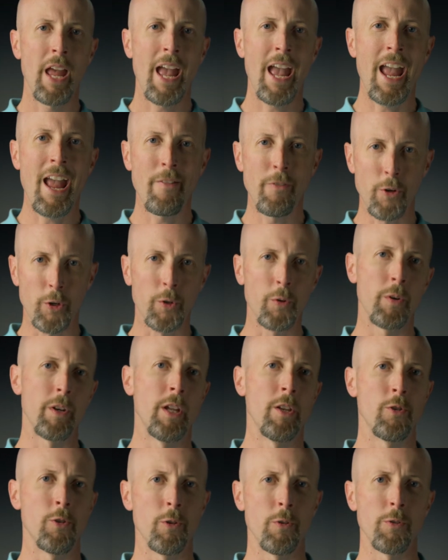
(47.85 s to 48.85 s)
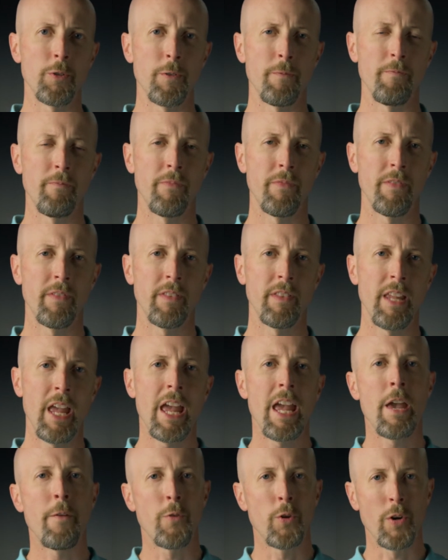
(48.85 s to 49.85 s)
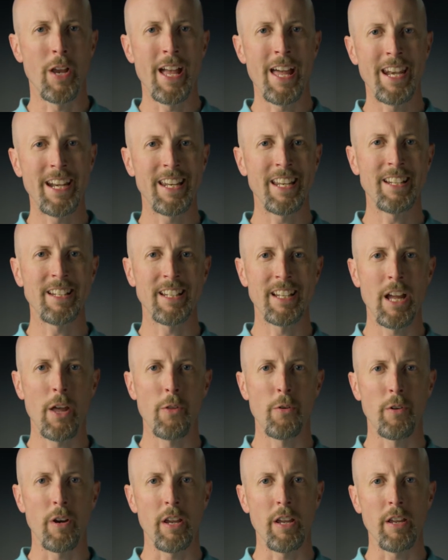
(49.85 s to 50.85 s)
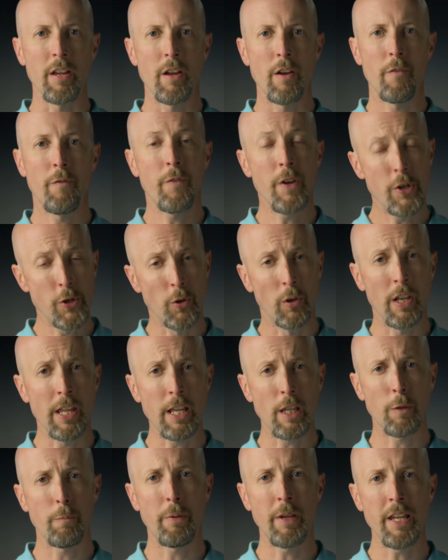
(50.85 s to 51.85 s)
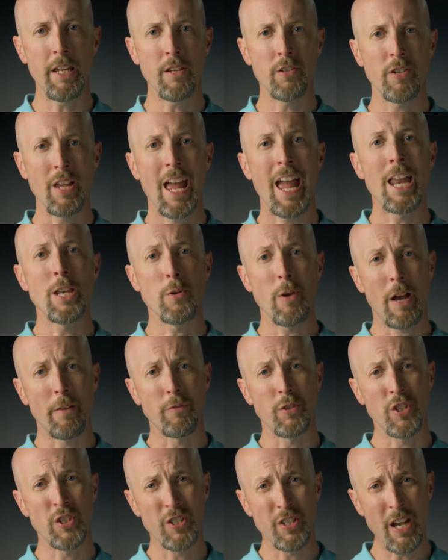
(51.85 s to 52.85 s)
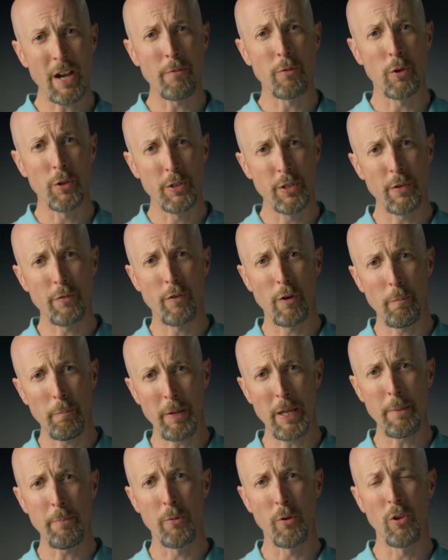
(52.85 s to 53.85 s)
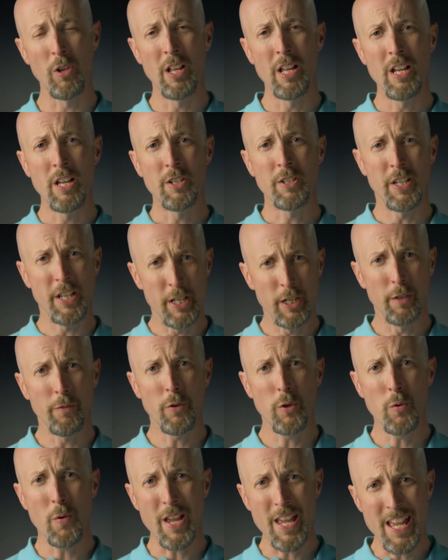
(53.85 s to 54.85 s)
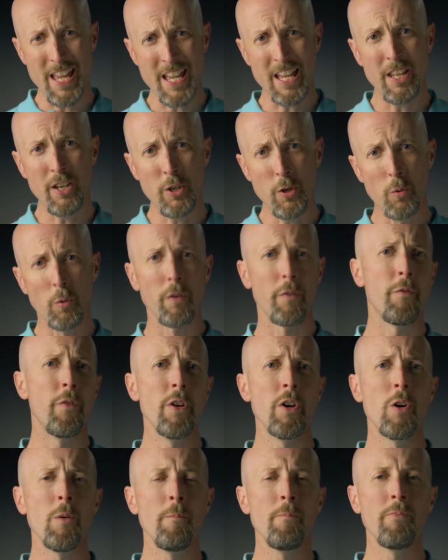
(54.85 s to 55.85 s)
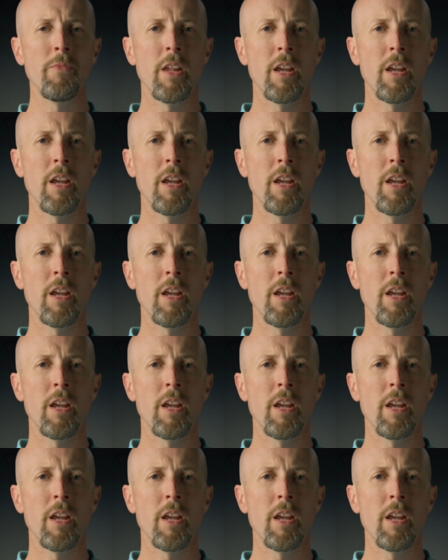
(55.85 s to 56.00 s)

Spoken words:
and their credentials. If you're editing together a feature-length piece and you have several different people to interview in your film,